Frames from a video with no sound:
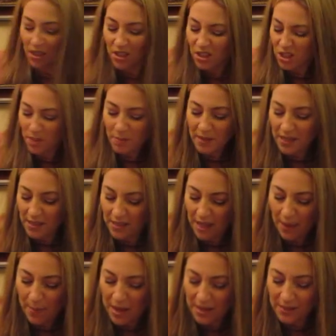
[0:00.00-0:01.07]
just because
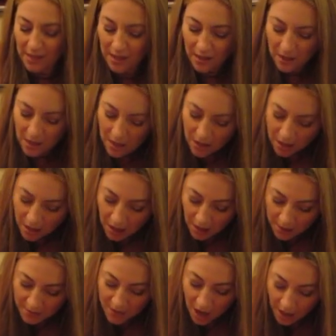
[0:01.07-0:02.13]
that makes it
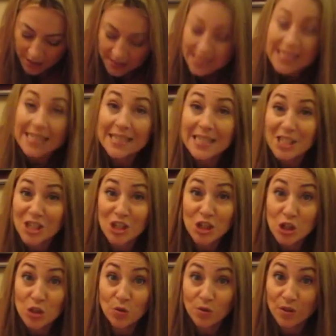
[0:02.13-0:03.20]
not as easy to
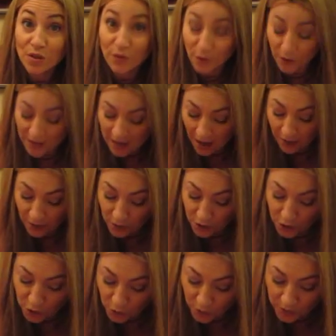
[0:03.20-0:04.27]
use for the other
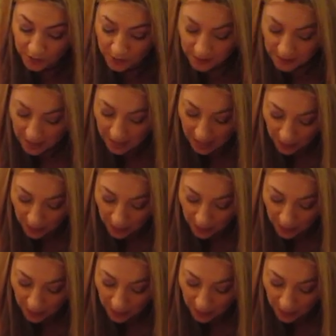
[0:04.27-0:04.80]
students.